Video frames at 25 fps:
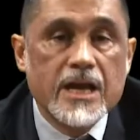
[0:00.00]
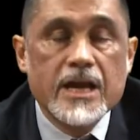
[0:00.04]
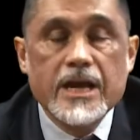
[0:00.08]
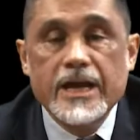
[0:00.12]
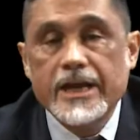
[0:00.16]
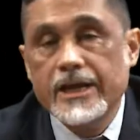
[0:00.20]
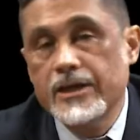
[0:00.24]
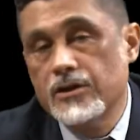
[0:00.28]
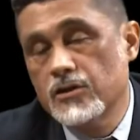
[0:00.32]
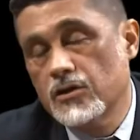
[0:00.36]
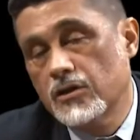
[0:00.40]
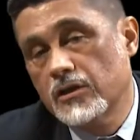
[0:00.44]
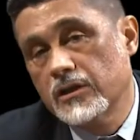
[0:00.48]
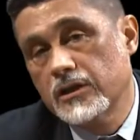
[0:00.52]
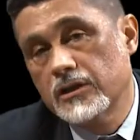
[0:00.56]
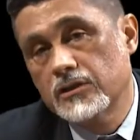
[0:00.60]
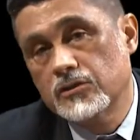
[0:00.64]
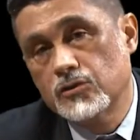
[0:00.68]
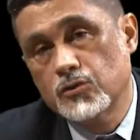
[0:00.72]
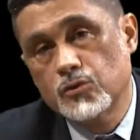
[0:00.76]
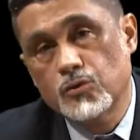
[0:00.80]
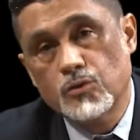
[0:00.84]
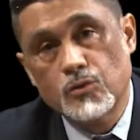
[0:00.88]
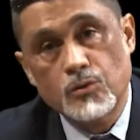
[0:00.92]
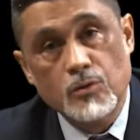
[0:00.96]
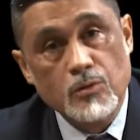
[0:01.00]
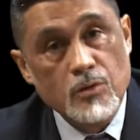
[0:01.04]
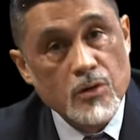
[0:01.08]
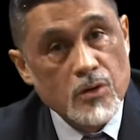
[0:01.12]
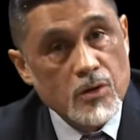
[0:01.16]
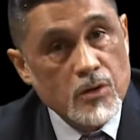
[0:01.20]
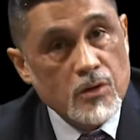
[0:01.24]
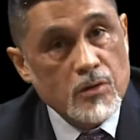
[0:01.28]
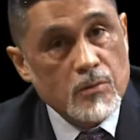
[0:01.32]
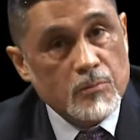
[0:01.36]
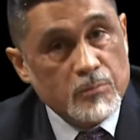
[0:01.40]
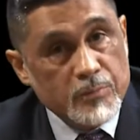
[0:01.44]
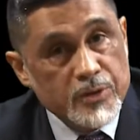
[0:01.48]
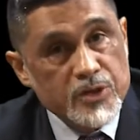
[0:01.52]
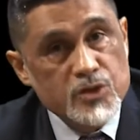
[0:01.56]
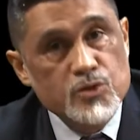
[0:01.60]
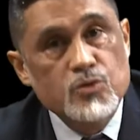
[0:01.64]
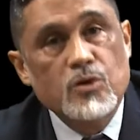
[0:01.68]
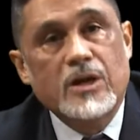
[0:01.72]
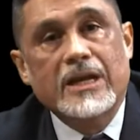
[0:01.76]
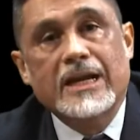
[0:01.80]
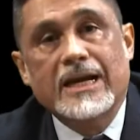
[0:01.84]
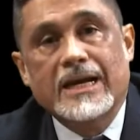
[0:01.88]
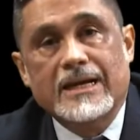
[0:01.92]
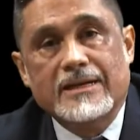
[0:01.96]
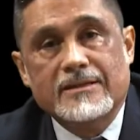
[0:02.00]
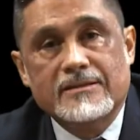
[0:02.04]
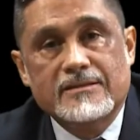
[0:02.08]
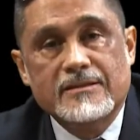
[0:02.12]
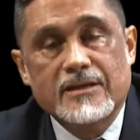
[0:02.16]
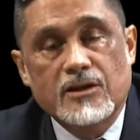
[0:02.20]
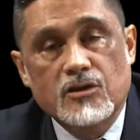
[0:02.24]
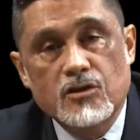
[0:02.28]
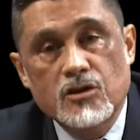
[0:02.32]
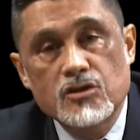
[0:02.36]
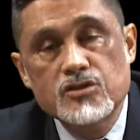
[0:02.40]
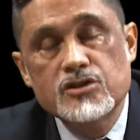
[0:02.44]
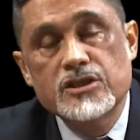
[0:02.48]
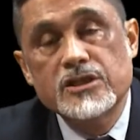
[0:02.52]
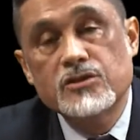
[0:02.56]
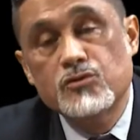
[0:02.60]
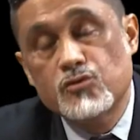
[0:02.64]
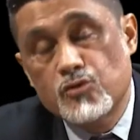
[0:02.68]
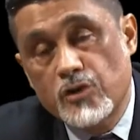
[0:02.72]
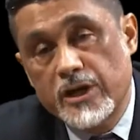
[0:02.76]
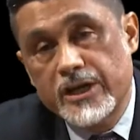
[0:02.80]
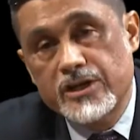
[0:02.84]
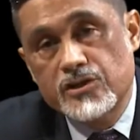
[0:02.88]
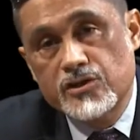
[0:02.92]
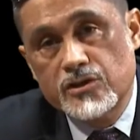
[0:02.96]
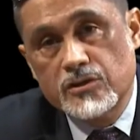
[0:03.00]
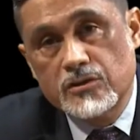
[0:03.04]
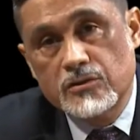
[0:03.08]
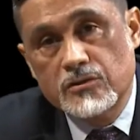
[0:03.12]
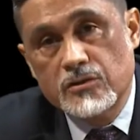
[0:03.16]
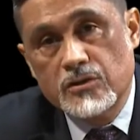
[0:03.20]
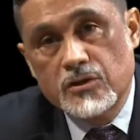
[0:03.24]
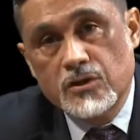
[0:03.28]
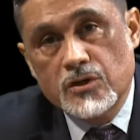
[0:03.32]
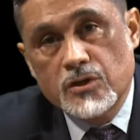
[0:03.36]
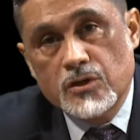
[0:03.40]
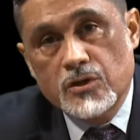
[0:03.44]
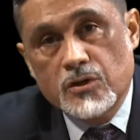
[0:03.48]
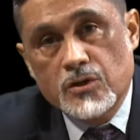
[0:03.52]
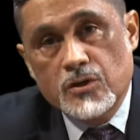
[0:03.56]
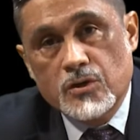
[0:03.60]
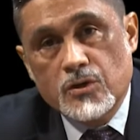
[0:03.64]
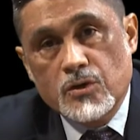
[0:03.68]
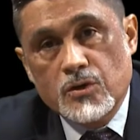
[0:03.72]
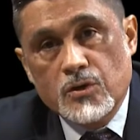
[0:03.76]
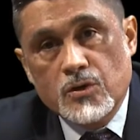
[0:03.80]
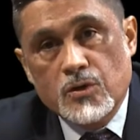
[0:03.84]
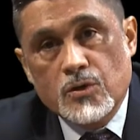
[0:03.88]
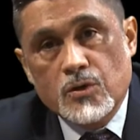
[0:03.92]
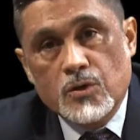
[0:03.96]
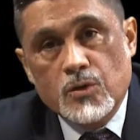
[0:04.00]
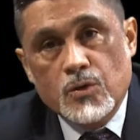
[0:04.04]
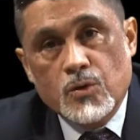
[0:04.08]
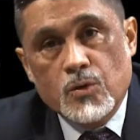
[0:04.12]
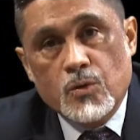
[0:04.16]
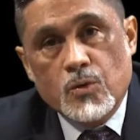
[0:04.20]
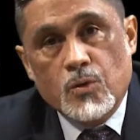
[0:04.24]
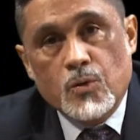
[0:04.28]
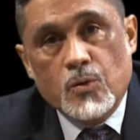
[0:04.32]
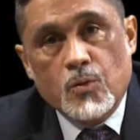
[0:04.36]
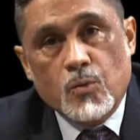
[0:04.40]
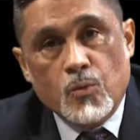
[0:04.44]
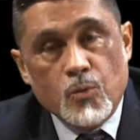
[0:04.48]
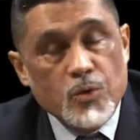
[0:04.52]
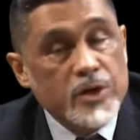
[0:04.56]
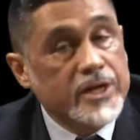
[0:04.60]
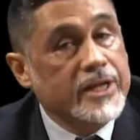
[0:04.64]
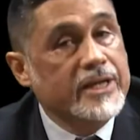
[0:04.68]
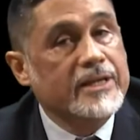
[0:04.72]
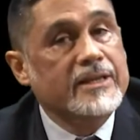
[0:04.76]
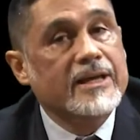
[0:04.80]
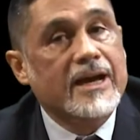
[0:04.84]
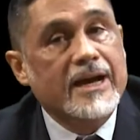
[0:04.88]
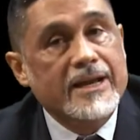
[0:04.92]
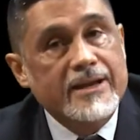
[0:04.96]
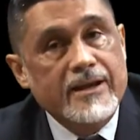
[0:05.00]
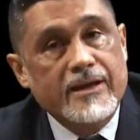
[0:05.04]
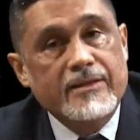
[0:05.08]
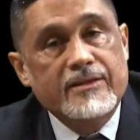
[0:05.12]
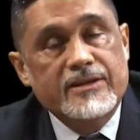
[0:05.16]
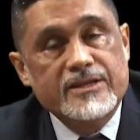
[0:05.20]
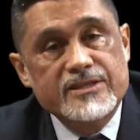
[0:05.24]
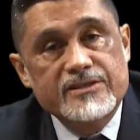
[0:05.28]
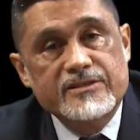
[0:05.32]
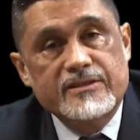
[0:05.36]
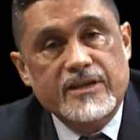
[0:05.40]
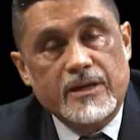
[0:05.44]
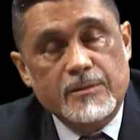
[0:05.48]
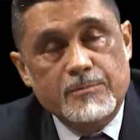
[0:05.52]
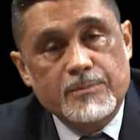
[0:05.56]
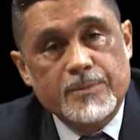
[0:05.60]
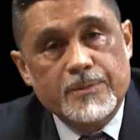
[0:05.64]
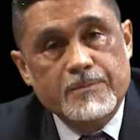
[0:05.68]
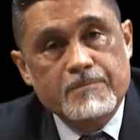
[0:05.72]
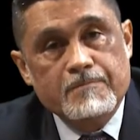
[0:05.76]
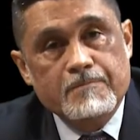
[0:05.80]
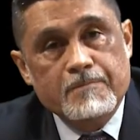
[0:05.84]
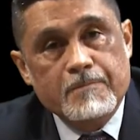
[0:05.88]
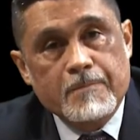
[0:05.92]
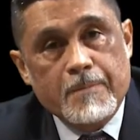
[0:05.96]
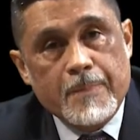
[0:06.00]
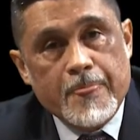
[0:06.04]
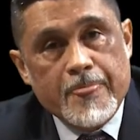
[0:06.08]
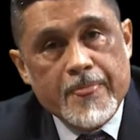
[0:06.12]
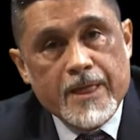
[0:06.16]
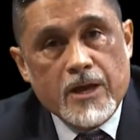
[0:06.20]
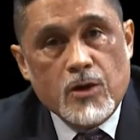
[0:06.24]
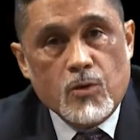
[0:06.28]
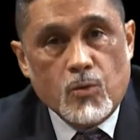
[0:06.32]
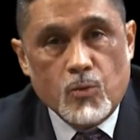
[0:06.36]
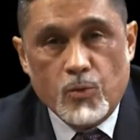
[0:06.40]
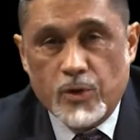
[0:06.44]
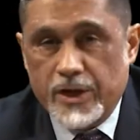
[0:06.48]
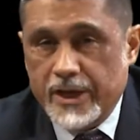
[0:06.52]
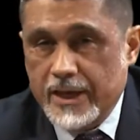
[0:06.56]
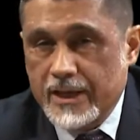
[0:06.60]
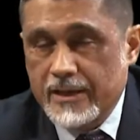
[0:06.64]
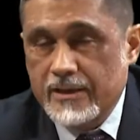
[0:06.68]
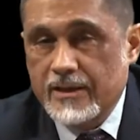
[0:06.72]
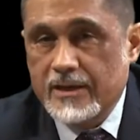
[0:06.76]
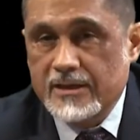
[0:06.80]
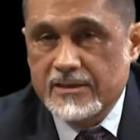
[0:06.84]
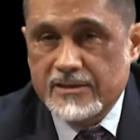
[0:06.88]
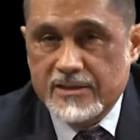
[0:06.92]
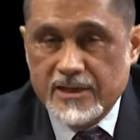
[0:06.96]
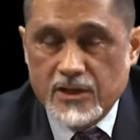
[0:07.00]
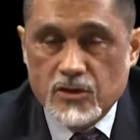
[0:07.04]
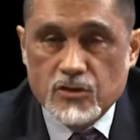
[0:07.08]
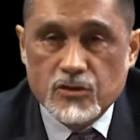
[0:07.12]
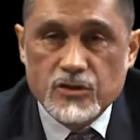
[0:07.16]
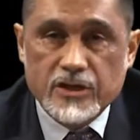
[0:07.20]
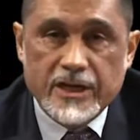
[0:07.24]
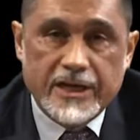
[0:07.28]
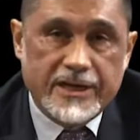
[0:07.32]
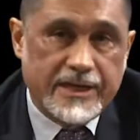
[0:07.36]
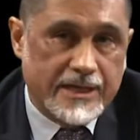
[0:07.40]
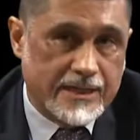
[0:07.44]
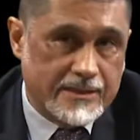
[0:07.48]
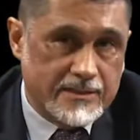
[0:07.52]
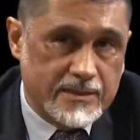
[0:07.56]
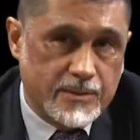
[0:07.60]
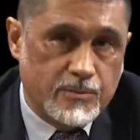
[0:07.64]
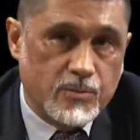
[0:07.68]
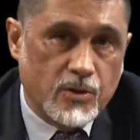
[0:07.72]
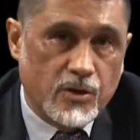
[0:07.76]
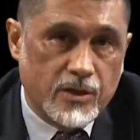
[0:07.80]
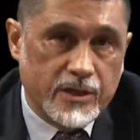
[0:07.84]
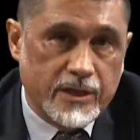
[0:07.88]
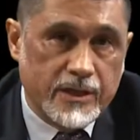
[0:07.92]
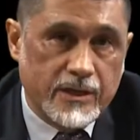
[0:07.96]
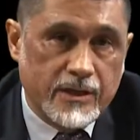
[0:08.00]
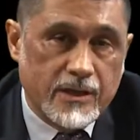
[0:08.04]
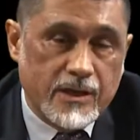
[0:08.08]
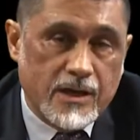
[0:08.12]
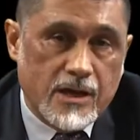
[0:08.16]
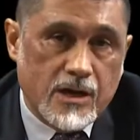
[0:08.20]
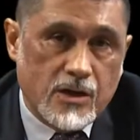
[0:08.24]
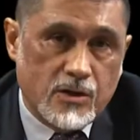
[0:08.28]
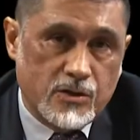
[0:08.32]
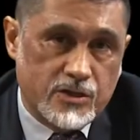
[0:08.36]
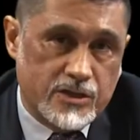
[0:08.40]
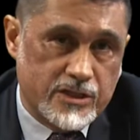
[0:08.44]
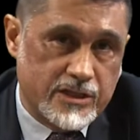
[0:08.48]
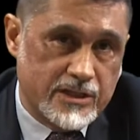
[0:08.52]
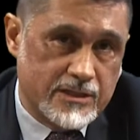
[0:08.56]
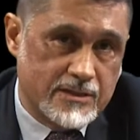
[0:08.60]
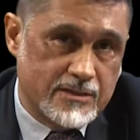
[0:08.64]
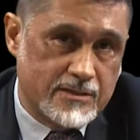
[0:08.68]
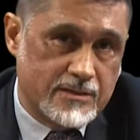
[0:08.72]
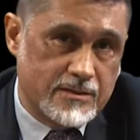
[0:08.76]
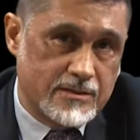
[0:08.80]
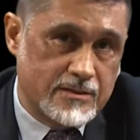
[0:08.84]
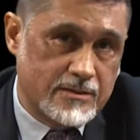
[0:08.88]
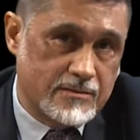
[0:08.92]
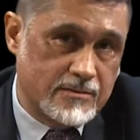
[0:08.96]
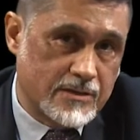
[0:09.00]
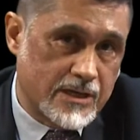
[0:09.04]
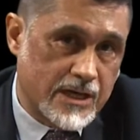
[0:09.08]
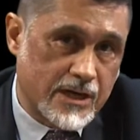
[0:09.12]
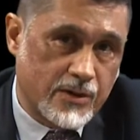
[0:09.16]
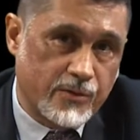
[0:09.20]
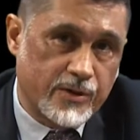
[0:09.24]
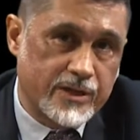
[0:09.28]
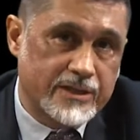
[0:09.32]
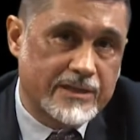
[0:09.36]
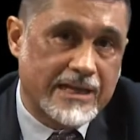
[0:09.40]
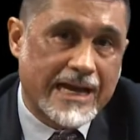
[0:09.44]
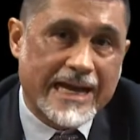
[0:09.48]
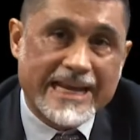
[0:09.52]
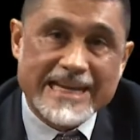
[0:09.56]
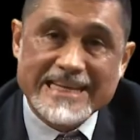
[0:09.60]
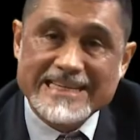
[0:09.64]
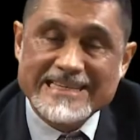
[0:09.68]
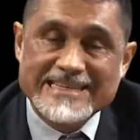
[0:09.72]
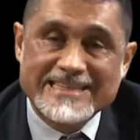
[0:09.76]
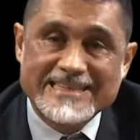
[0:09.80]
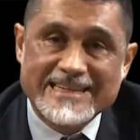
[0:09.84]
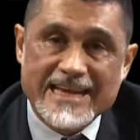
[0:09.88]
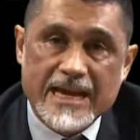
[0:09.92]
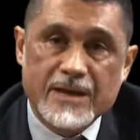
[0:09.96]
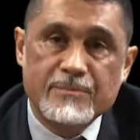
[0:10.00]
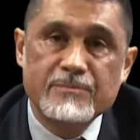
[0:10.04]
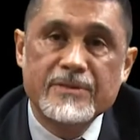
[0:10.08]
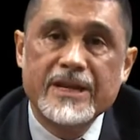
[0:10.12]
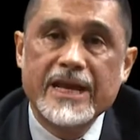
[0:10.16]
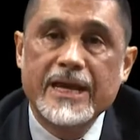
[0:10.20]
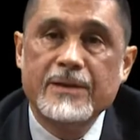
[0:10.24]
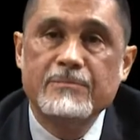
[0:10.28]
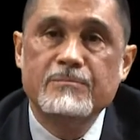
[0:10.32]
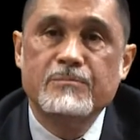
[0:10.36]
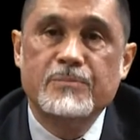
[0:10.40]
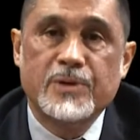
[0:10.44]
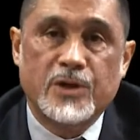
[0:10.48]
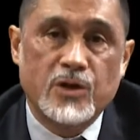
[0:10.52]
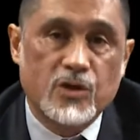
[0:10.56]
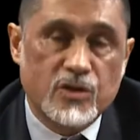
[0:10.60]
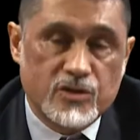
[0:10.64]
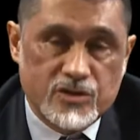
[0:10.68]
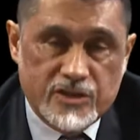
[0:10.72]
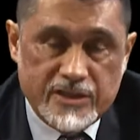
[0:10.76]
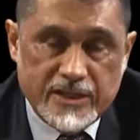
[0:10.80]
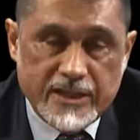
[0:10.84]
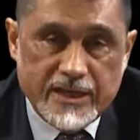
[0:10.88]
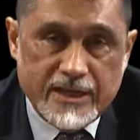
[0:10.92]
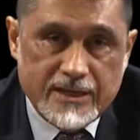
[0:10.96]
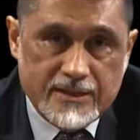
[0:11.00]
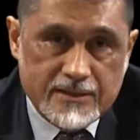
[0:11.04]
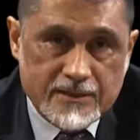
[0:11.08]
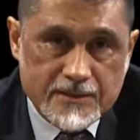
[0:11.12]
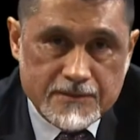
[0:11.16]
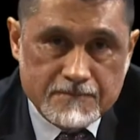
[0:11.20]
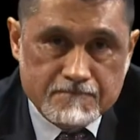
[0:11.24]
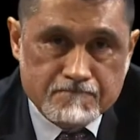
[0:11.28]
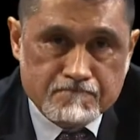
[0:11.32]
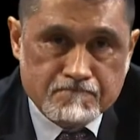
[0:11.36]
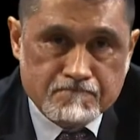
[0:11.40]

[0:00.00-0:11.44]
In order to visualize the concentration, we need another step. We add a secondary antibody, which is carried an enzyme named peroxidase.